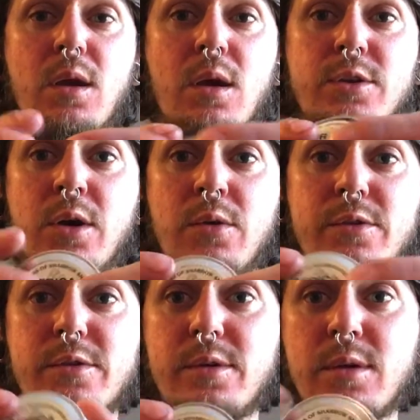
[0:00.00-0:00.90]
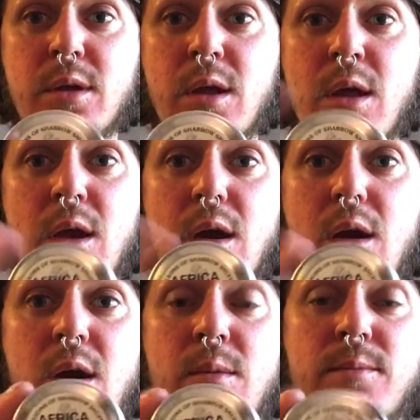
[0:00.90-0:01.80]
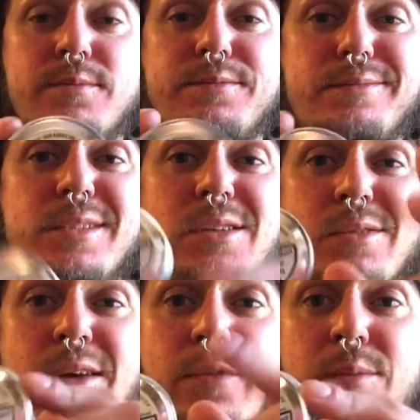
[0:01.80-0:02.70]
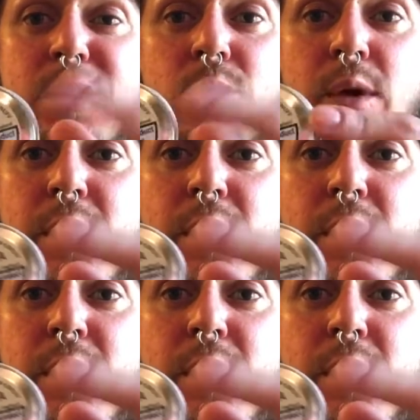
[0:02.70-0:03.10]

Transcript: a toast. This would definitely be the way to